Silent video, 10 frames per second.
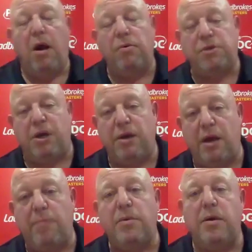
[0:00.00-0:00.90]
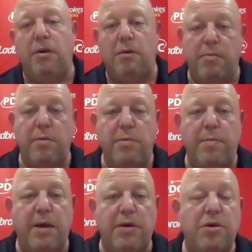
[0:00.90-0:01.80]
I'll turn up and I'll give it
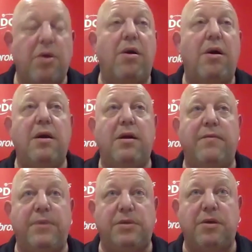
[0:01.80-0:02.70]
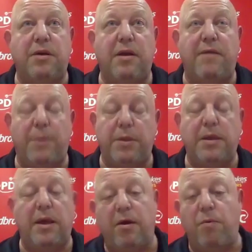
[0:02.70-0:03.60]
my best shot, and if it's good enough on the
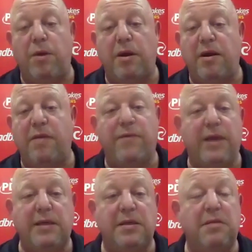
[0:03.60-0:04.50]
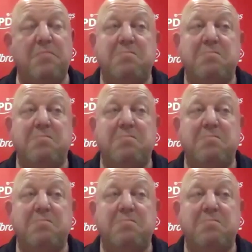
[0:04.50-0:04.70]
day, I'll win it, and if it isn't,